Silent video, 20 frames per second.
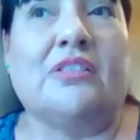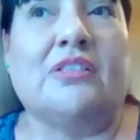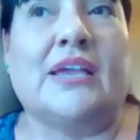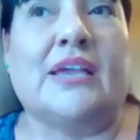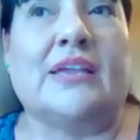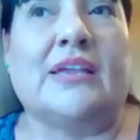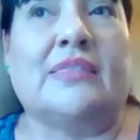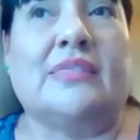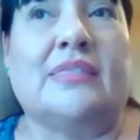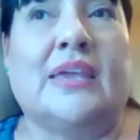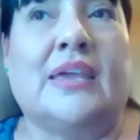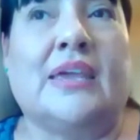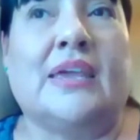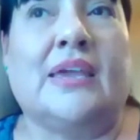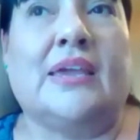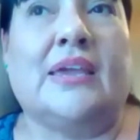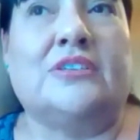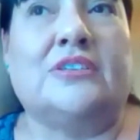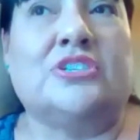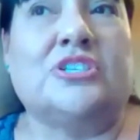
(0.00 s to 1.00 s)
And so I
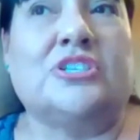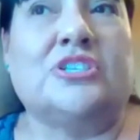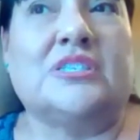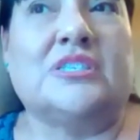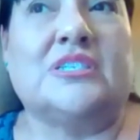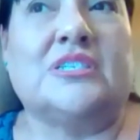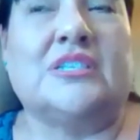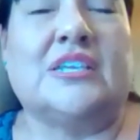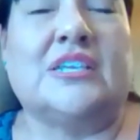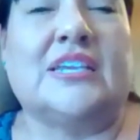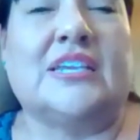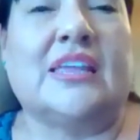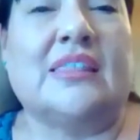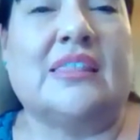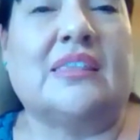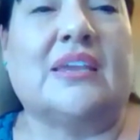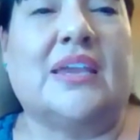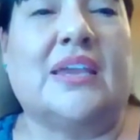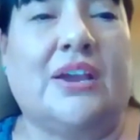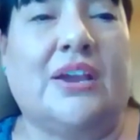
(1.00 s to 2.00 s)
felt like they
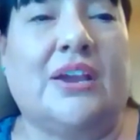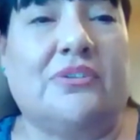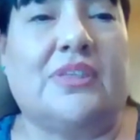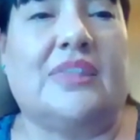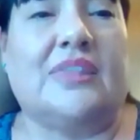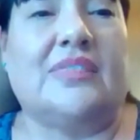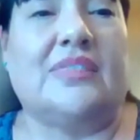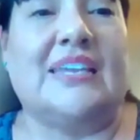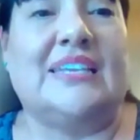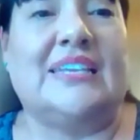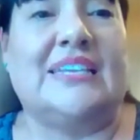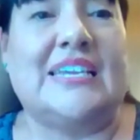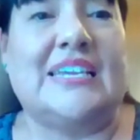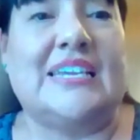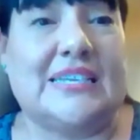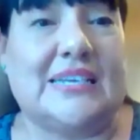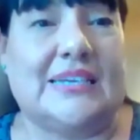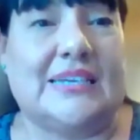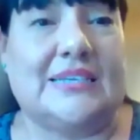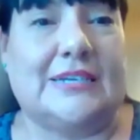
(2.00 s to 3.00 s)
just didn't get the care that
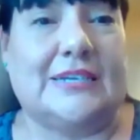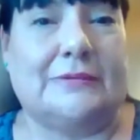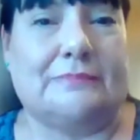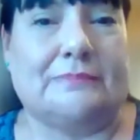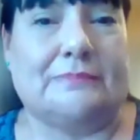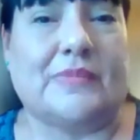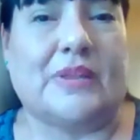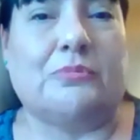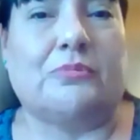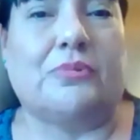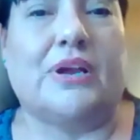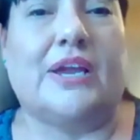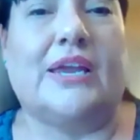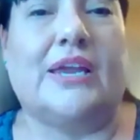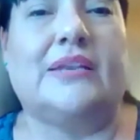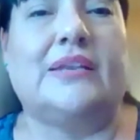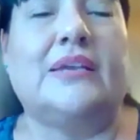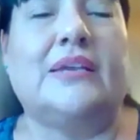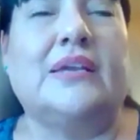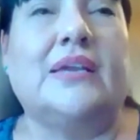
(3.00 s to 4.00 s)
they needed,
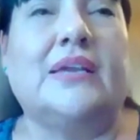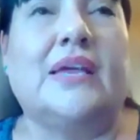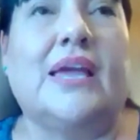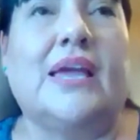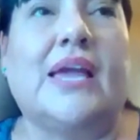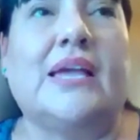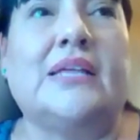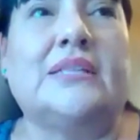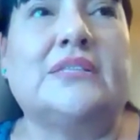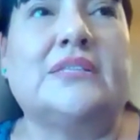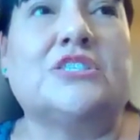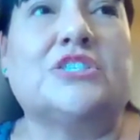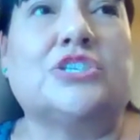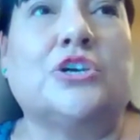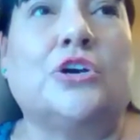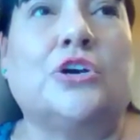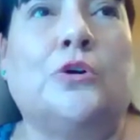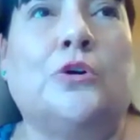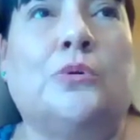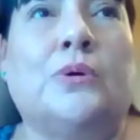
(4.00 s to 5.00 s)
right? And
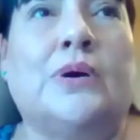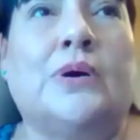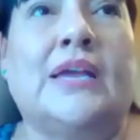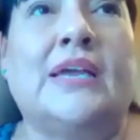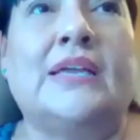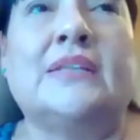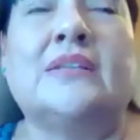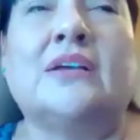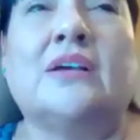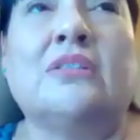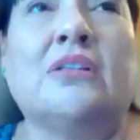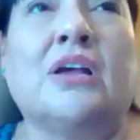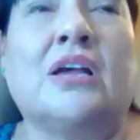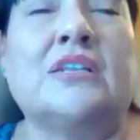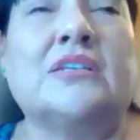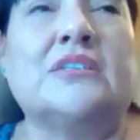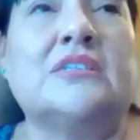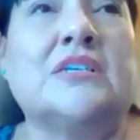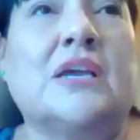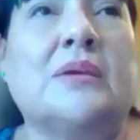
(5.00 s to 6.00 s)
so, and a
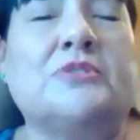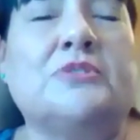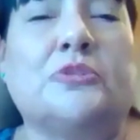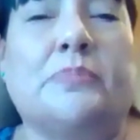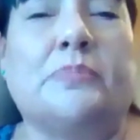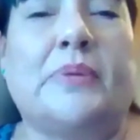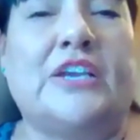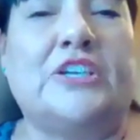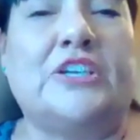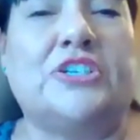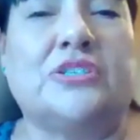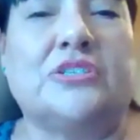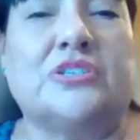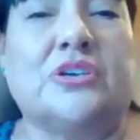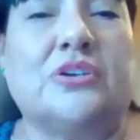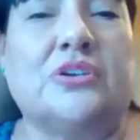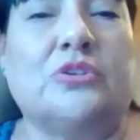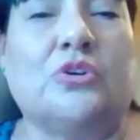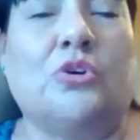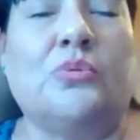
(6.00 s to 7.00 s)
lot of times your
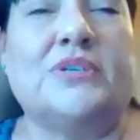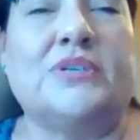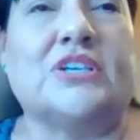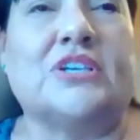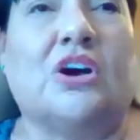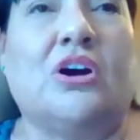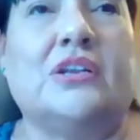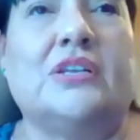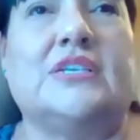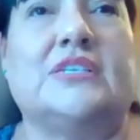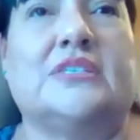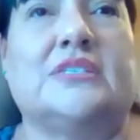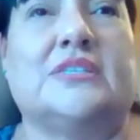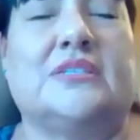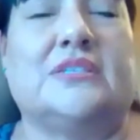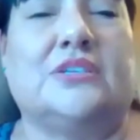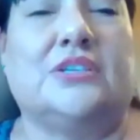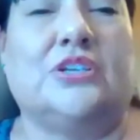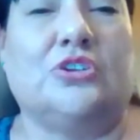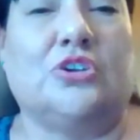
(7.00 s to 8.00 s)
patients aren't always
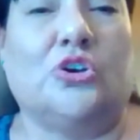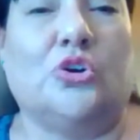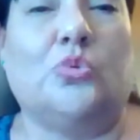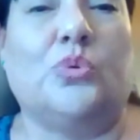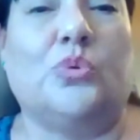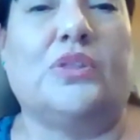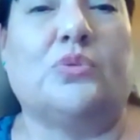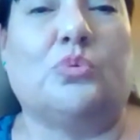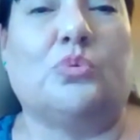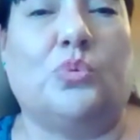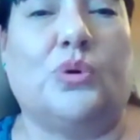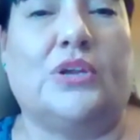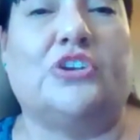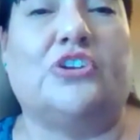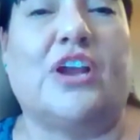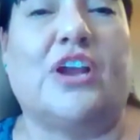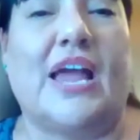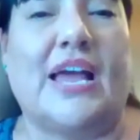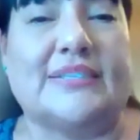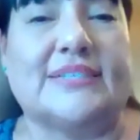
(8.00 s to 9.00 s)
honest, with
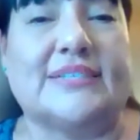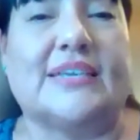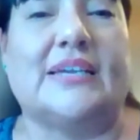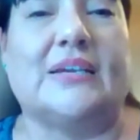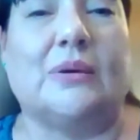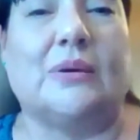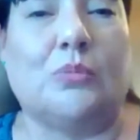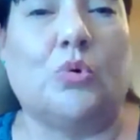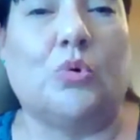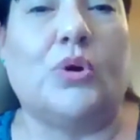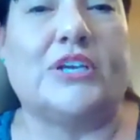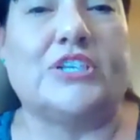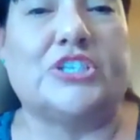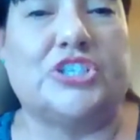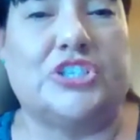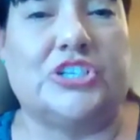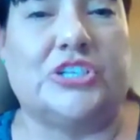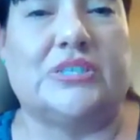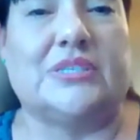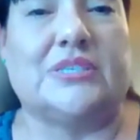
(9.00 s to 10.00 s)
when you're asking them
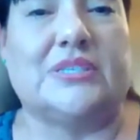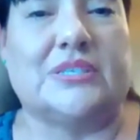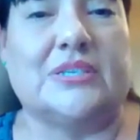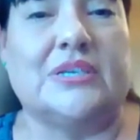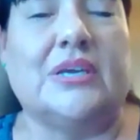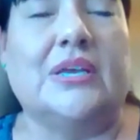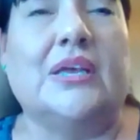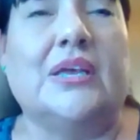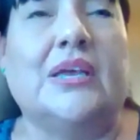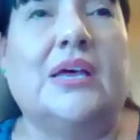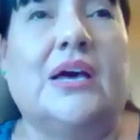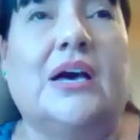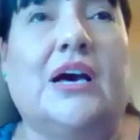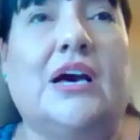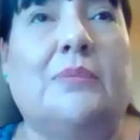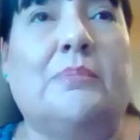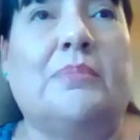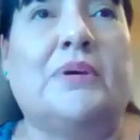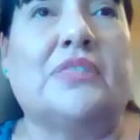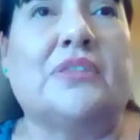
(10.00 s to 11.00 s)
questions.
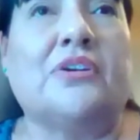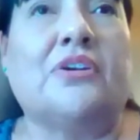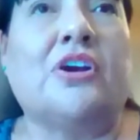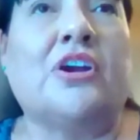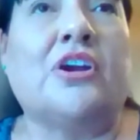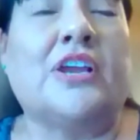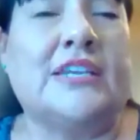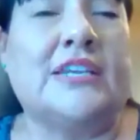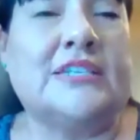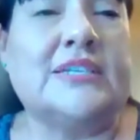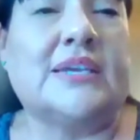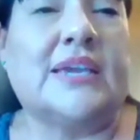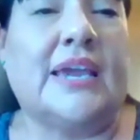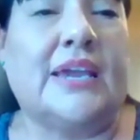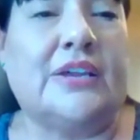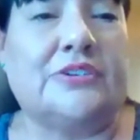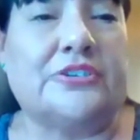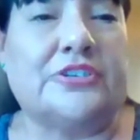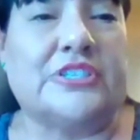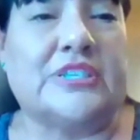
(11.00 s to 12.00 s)
But there are
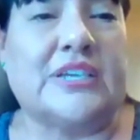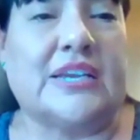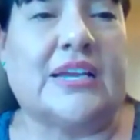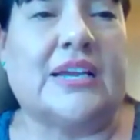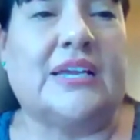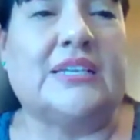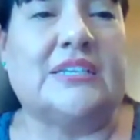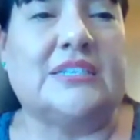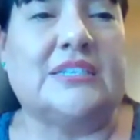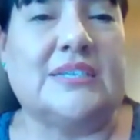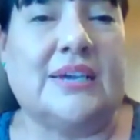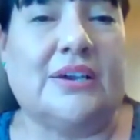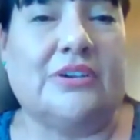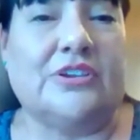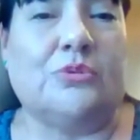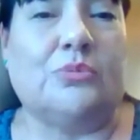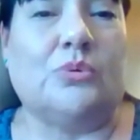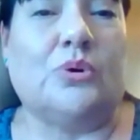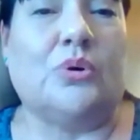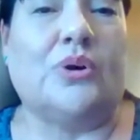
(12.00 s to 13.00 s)
indicators that kind of tell
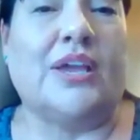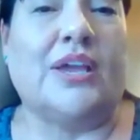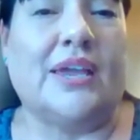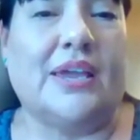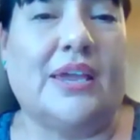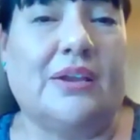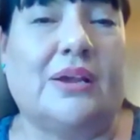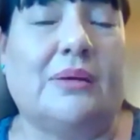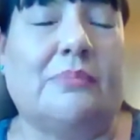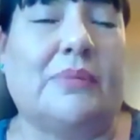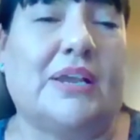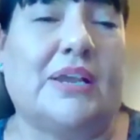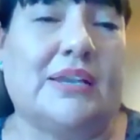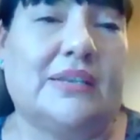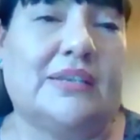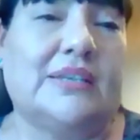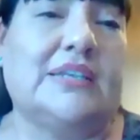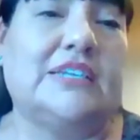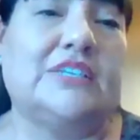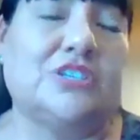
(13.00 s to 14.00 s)
you, well, hey, I
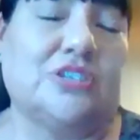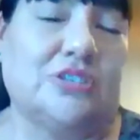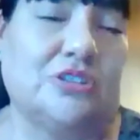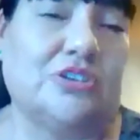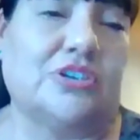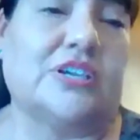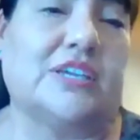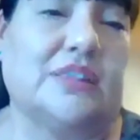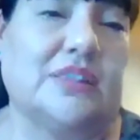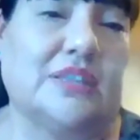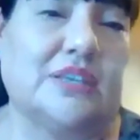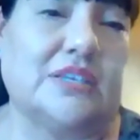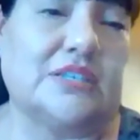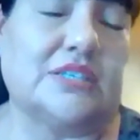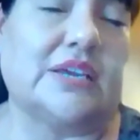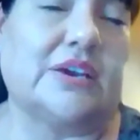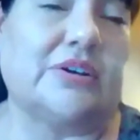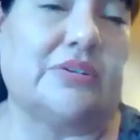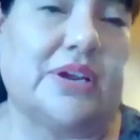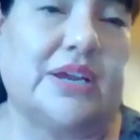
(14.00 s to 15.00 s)
might need to look in
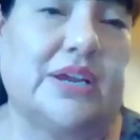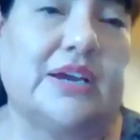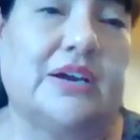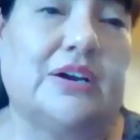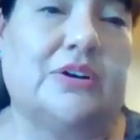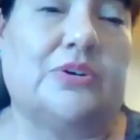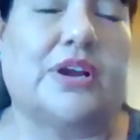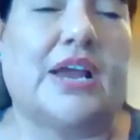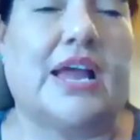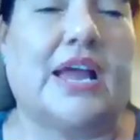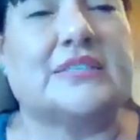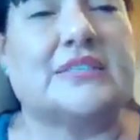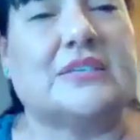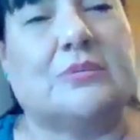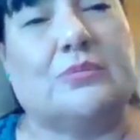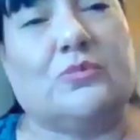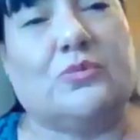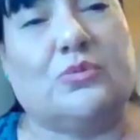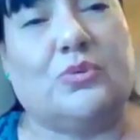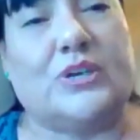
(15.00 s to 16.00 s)
this area or
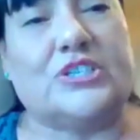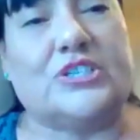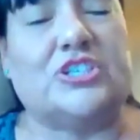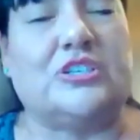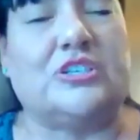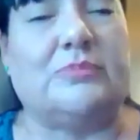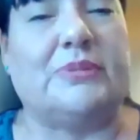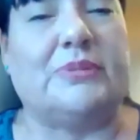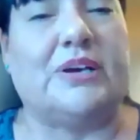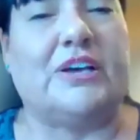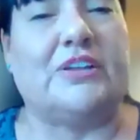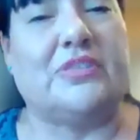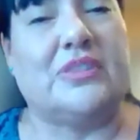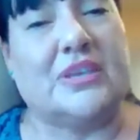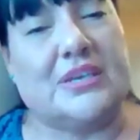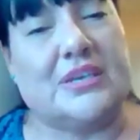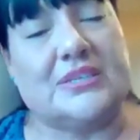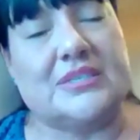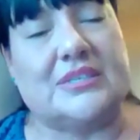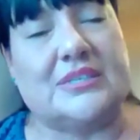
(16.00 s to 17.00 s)
ask them a question about
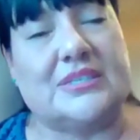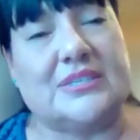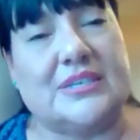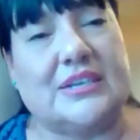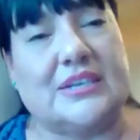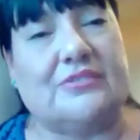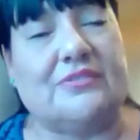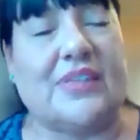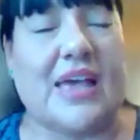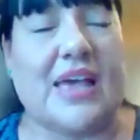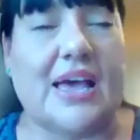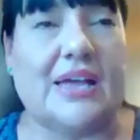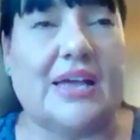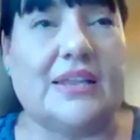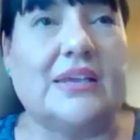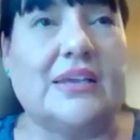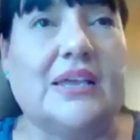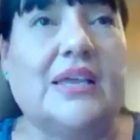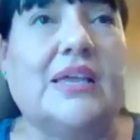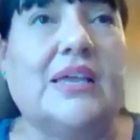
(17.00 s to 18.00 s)
this instead of
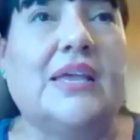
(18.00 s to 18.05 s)
that.